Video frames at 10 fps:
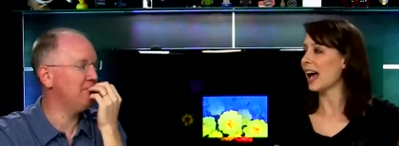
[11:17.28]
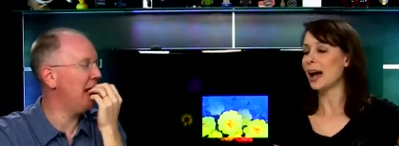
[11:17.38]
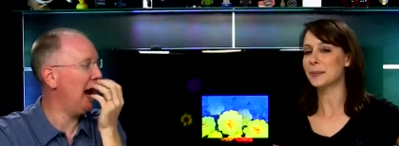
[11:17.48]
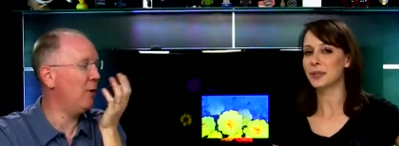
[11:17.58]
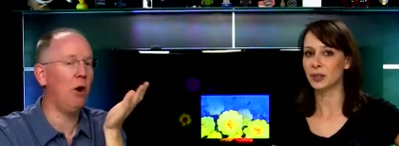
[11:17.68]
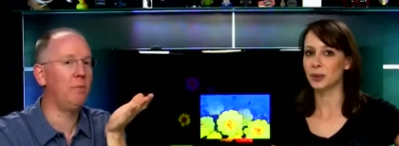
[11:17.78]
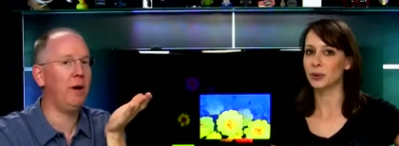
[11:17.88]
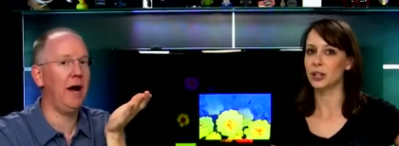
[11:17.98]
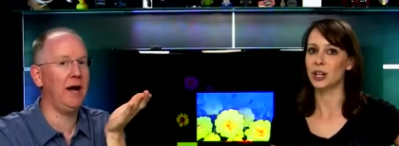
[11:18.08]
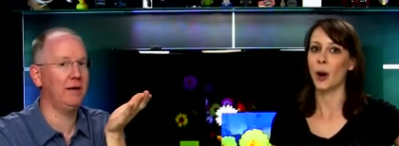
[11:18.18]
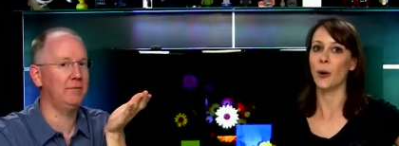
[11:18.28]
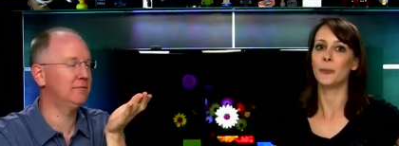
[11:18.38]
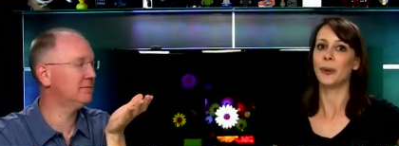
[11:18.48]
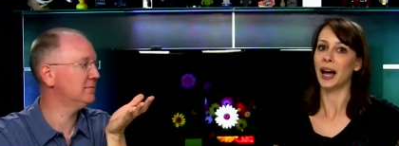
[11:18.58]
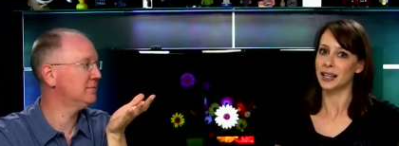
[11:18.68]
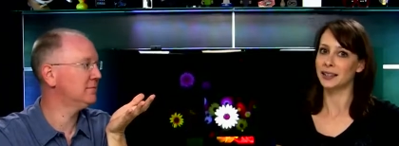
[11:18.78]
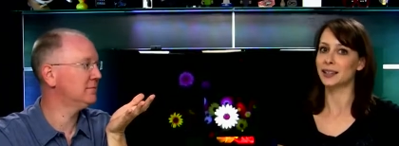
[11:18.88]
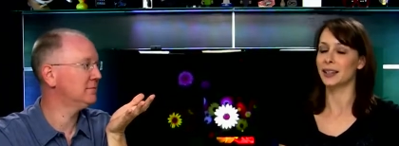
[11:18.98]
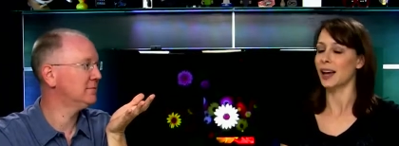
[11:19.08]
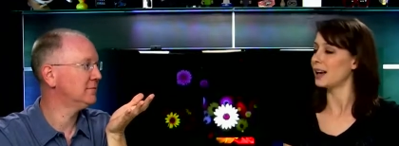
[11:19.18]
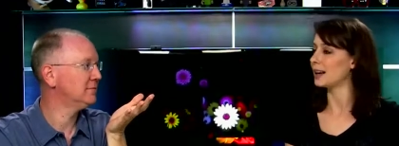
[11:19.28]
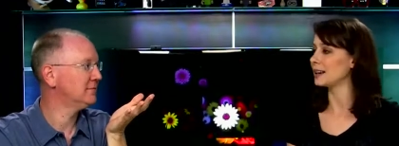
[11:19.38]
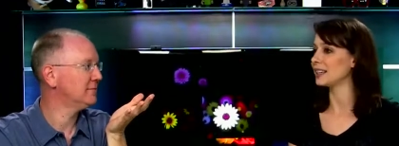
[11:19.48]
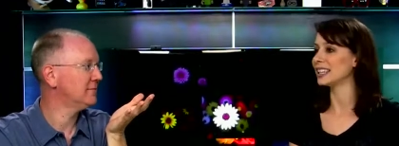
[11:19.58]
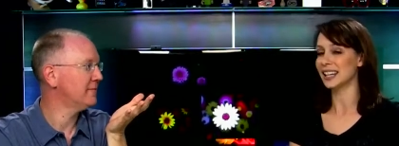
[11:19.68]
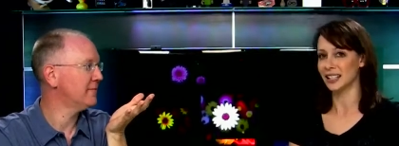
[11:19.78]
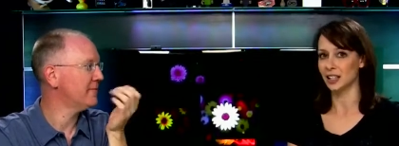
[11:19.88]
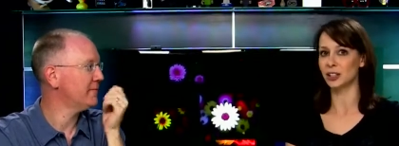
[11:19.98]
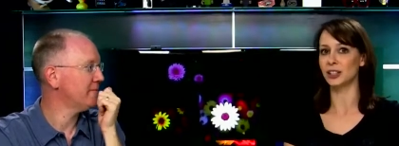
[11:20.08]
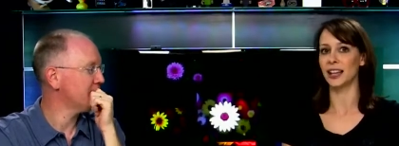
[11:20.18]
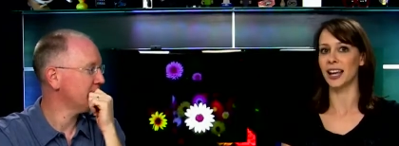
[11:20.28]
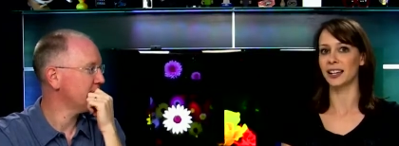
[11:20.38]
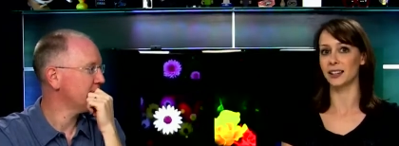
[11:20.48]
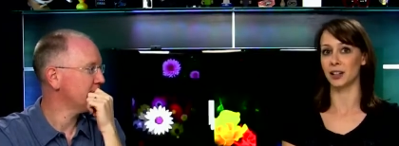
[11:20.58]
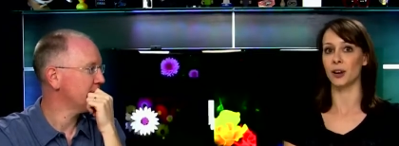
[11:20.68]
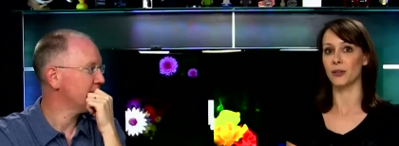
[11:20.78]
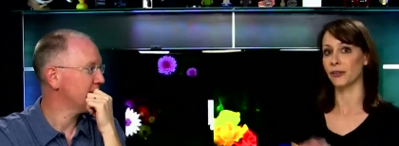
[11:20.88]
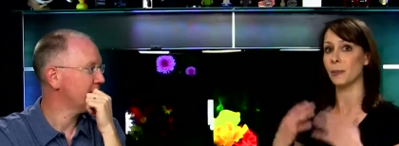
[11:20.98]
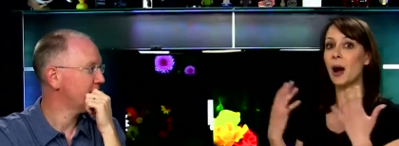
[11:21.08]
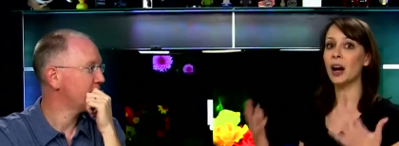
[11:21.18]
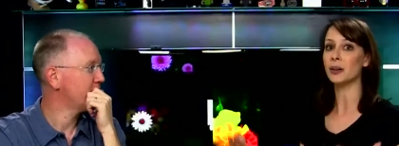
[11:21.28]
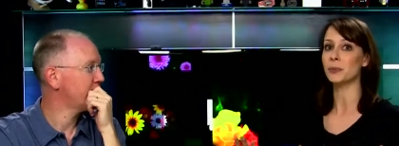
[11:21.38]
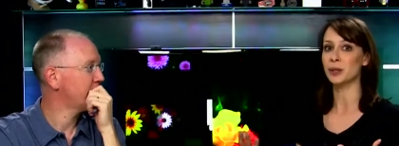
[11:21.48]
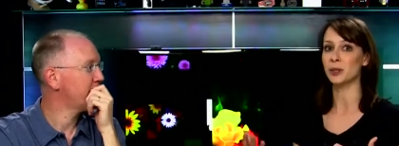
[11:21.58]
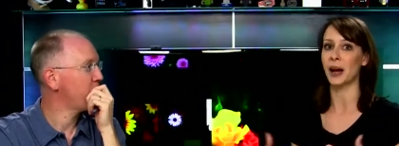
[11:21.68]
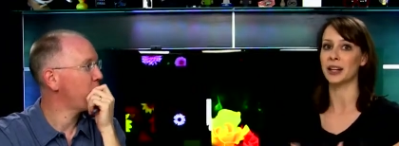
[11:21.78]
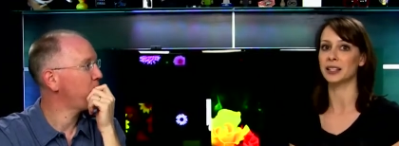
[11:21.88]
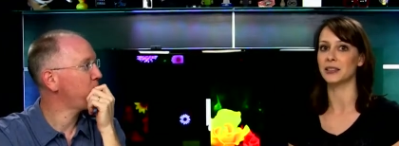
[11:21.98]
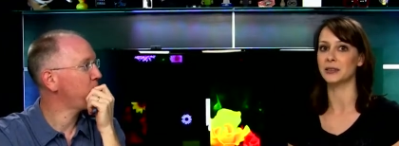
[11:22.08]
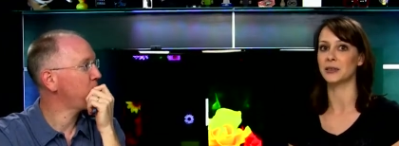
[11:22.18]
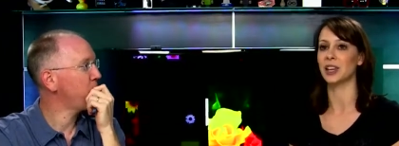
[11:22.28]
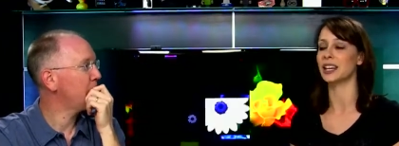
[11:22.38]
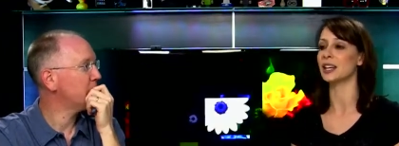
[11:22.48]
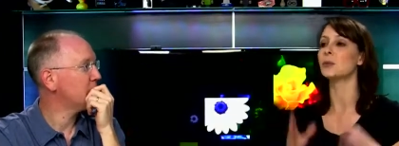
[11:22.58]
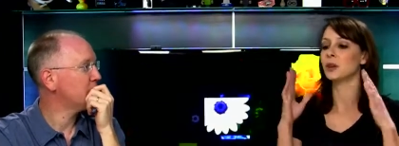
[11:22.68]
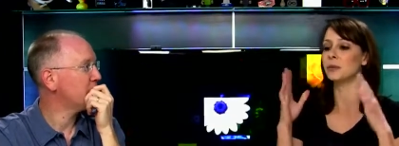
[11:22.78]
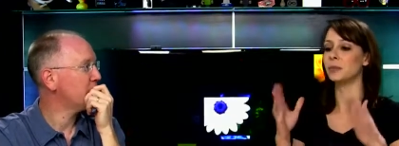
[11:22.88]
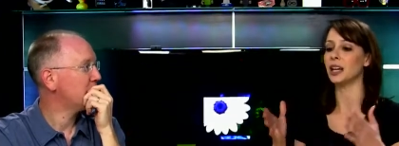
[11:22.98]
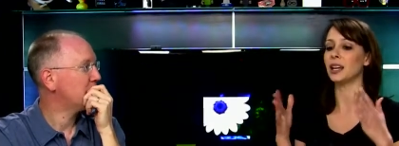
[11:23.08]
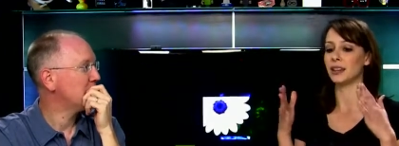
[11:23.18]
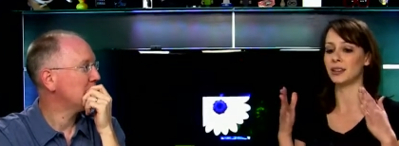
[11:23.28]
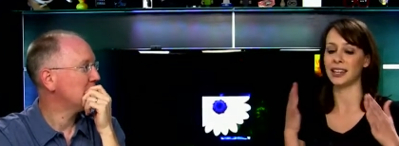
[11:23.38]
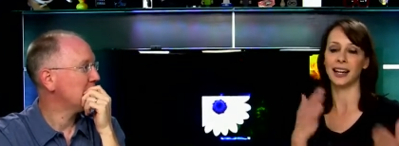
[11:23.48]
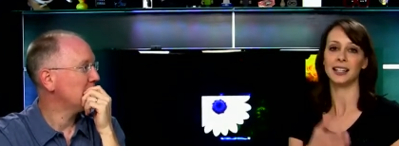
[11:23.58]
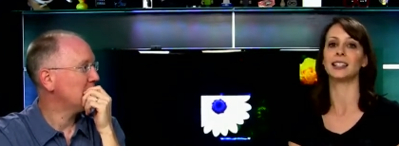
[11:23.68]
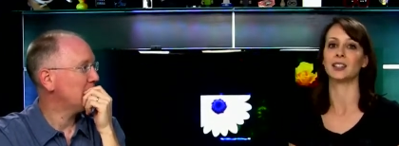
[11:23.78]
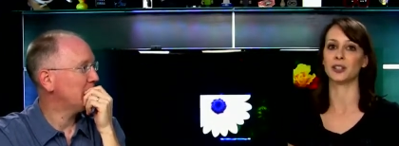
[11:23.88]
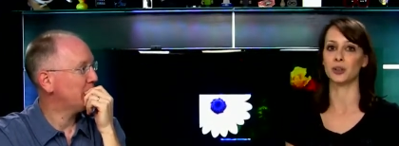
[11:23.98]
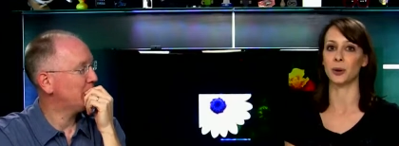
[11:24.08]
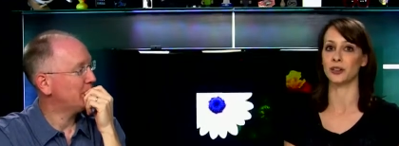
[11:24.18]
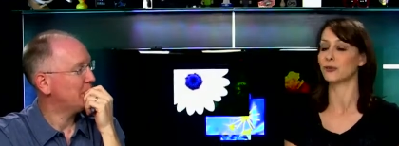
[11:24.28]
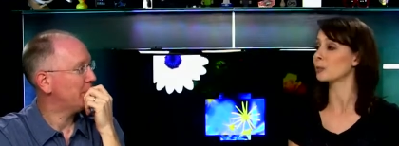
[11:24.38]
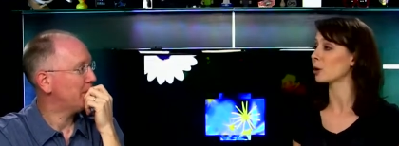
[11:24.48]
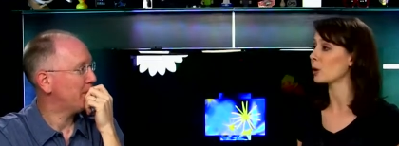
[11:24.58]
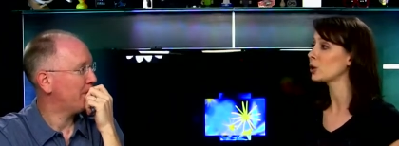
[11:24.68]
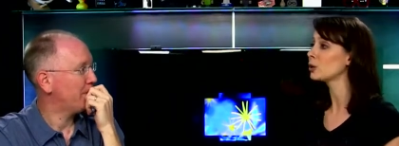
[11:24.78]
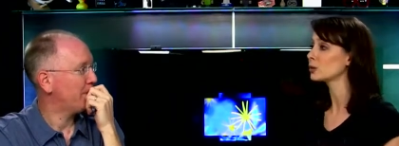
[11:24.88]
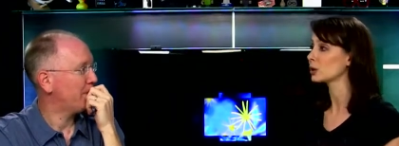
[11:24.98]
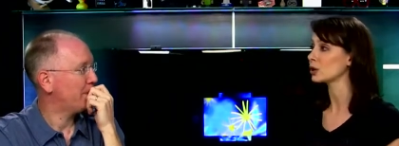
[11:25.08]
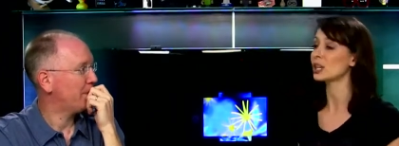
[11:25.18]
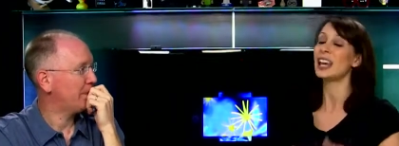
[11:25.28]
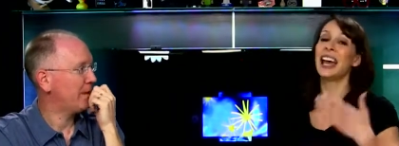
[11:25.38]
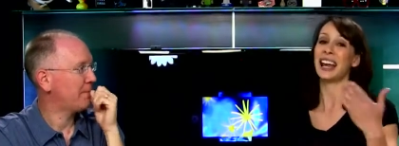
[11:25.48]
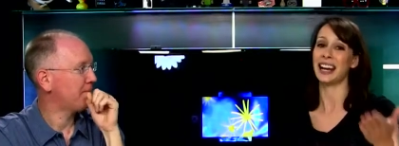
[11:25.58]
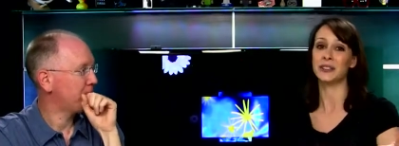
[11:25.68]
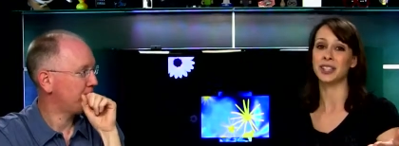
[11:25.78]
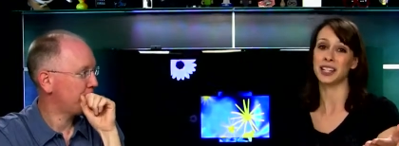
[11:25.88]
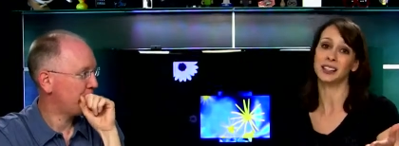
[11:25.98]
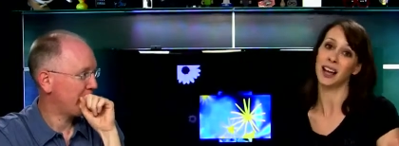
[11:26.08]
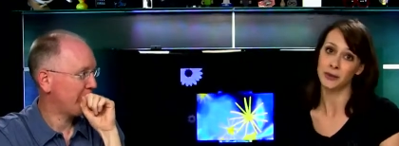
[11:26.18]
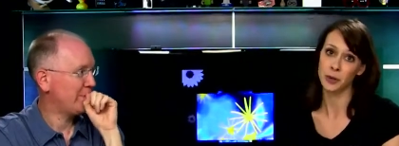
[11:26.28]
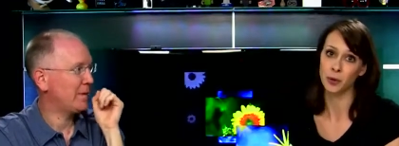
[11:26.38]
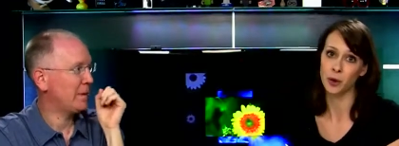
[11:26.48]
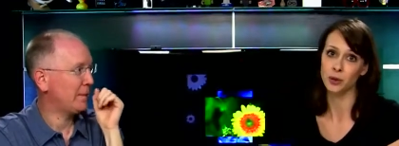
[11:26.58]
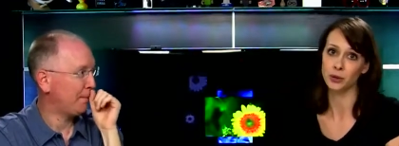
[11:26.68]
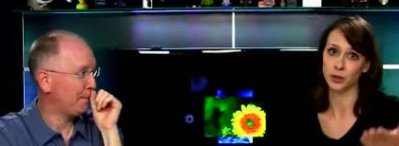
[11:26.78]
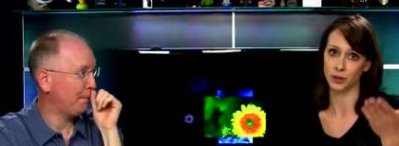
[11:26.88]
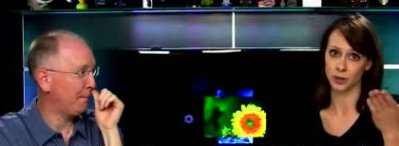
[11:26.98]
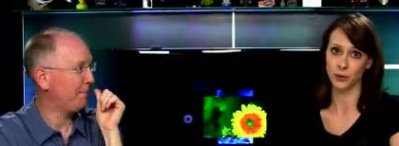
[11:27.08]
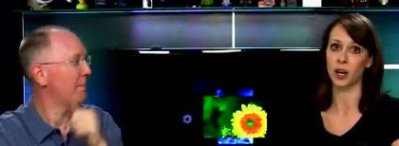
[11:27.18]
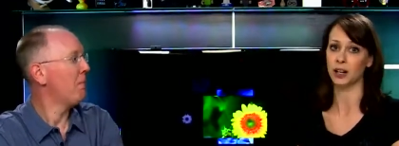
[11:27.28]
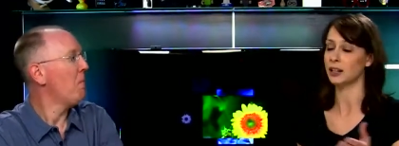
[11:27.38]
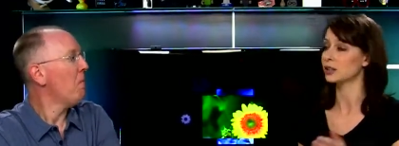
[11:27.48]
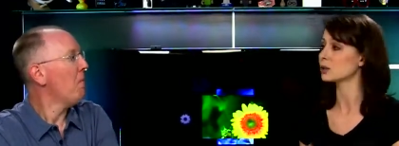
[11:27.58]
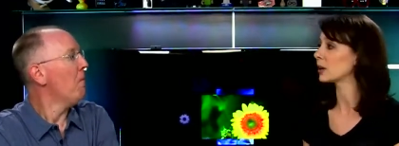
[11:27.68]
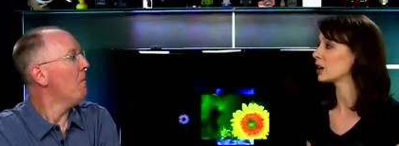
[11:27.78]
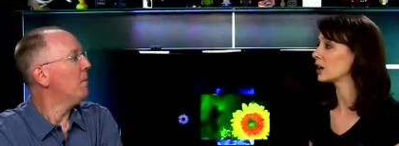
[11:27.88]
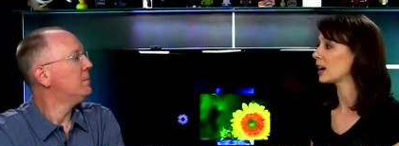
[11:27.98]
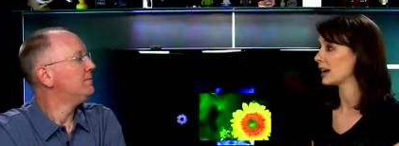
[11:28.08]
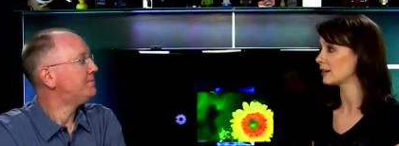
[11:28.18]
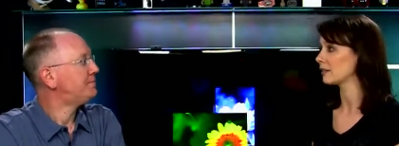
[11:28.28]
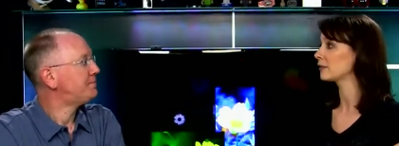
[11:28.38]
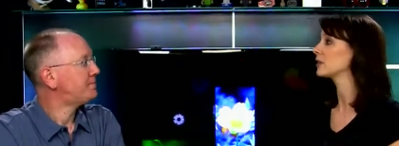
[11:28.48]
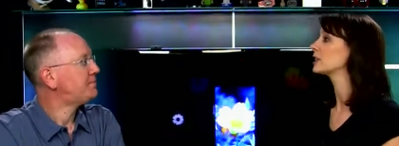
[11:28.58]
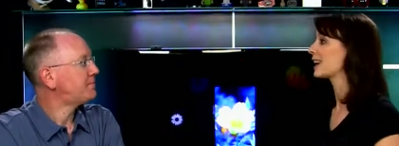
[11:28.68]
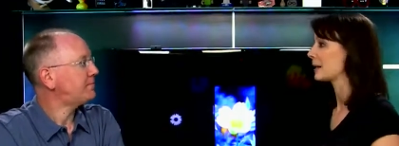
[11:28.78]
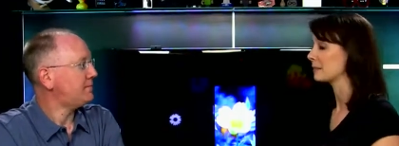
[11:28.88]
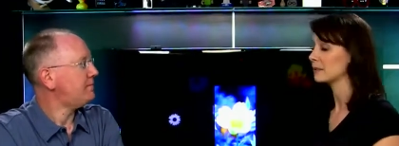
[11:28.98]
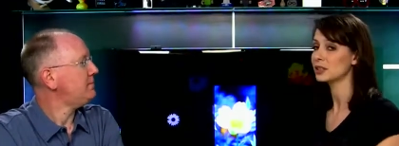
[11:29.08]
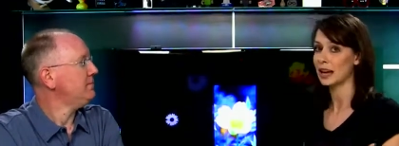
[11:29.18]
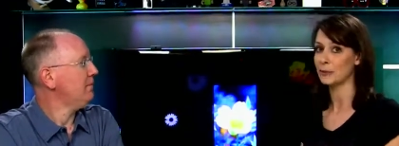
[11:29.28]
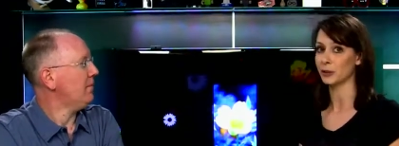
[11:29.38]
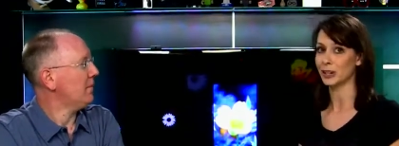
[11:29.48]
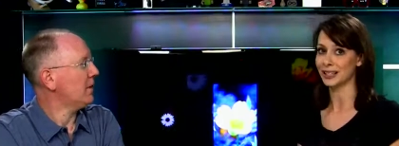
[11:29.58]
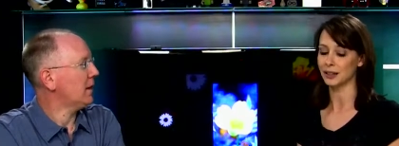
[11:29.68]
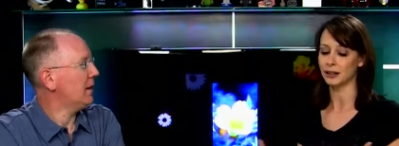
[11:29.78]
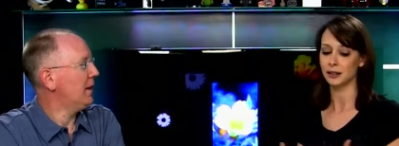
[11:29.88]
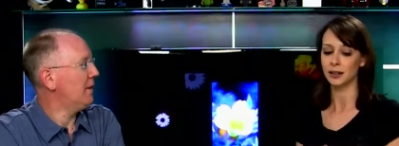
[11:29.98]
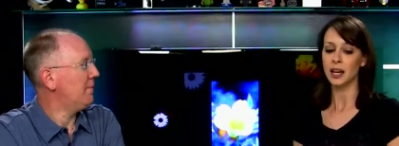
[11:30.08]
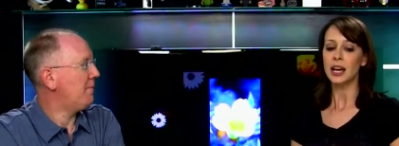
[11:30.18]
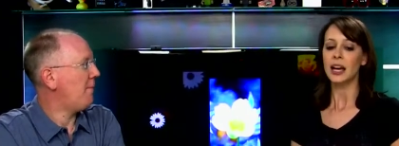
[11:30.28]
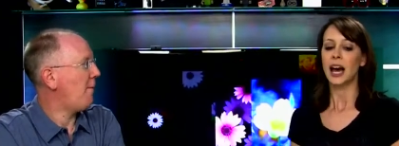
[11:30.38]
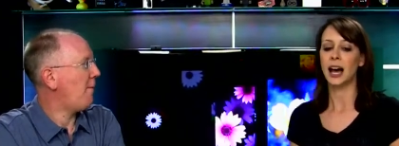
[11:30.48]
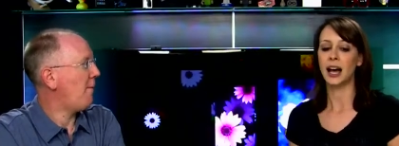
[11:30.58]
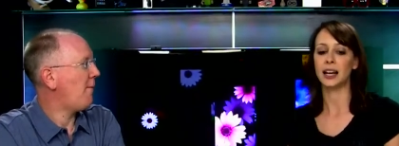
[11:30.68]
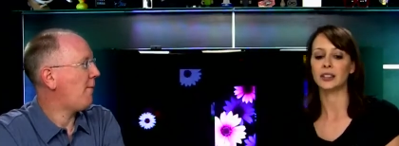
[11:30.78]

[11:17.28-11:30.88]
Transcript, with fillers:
Speaker 1: I will not buy know, it. but uh, it doesn't look like you know from our perspective that it would be the ideal situation for pro users. And I've seen a lot of the pro users talking on Twitter uh, for the same same reasons. Yep. Uh,